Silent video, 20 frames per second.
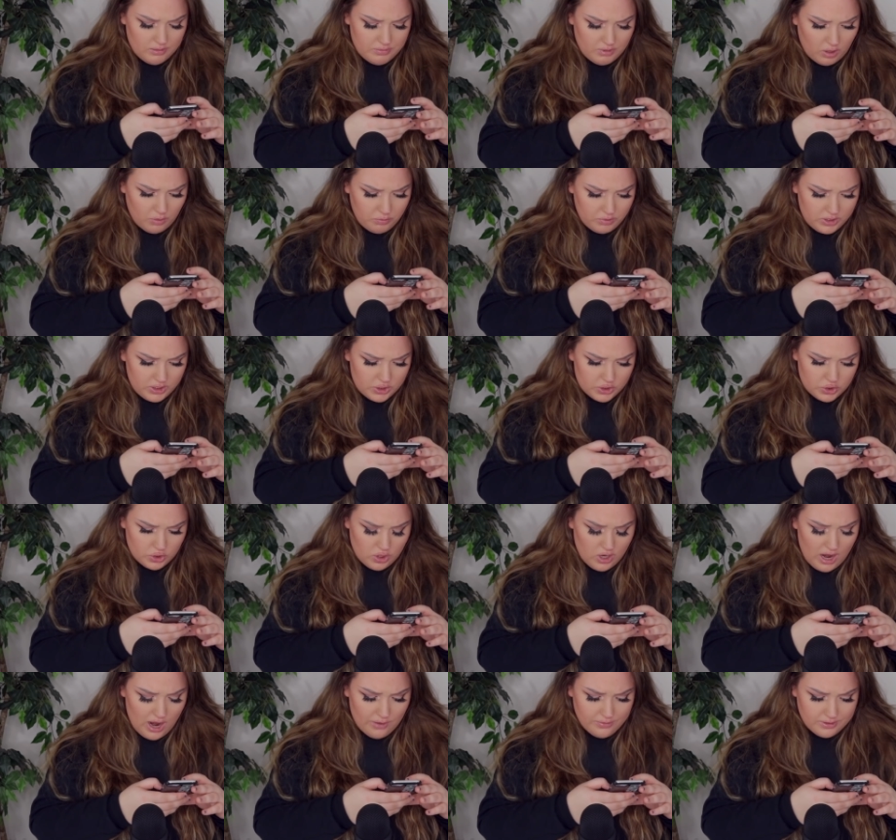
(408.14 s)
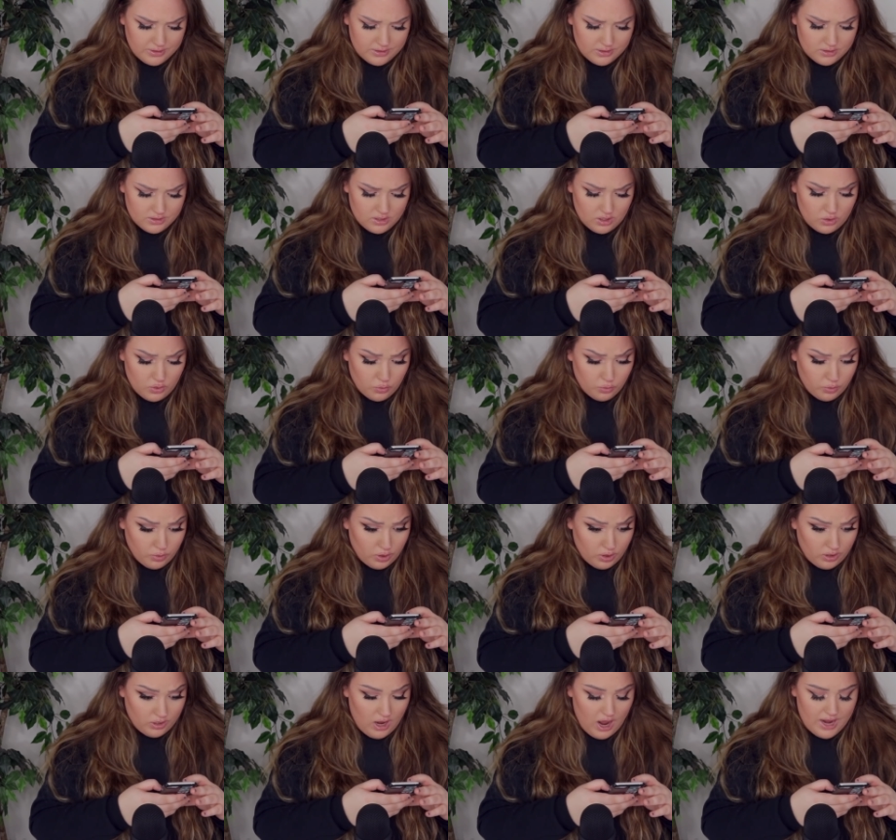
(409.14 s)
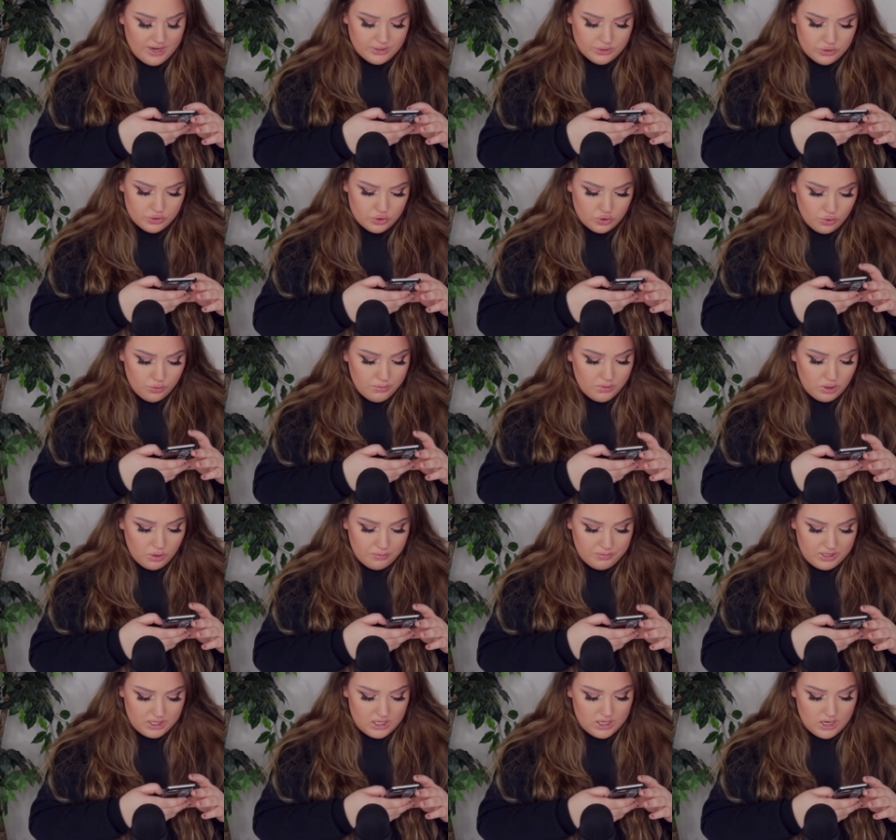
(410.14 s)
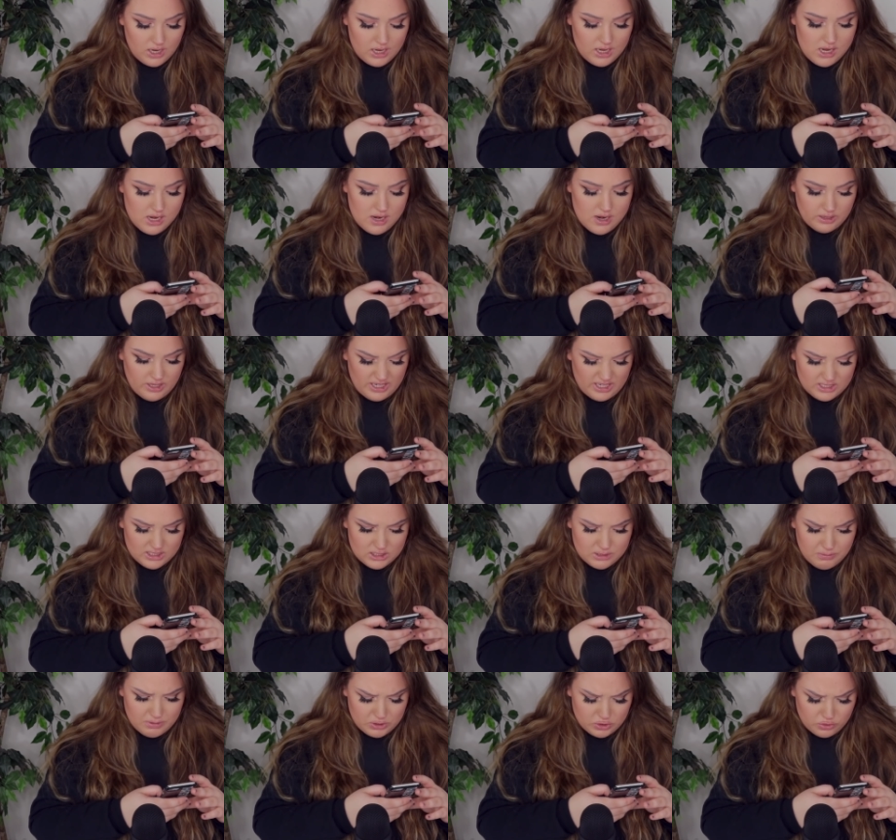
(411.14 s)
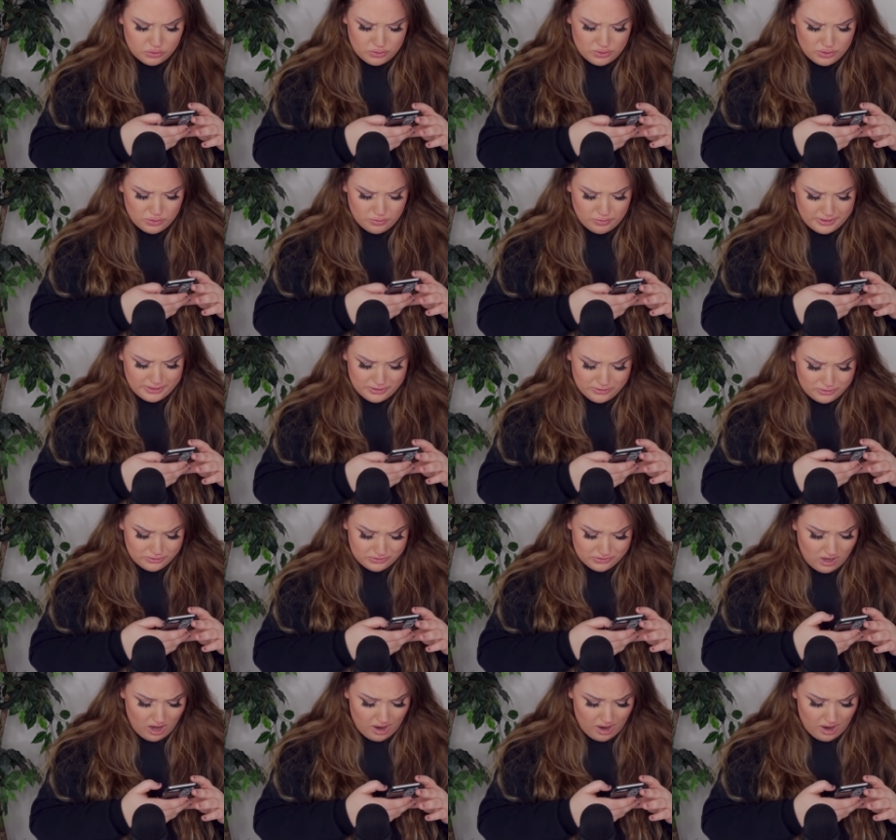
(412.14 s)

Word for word: I'm not really sure how this is gonna work. I assume it'll be in like special careers.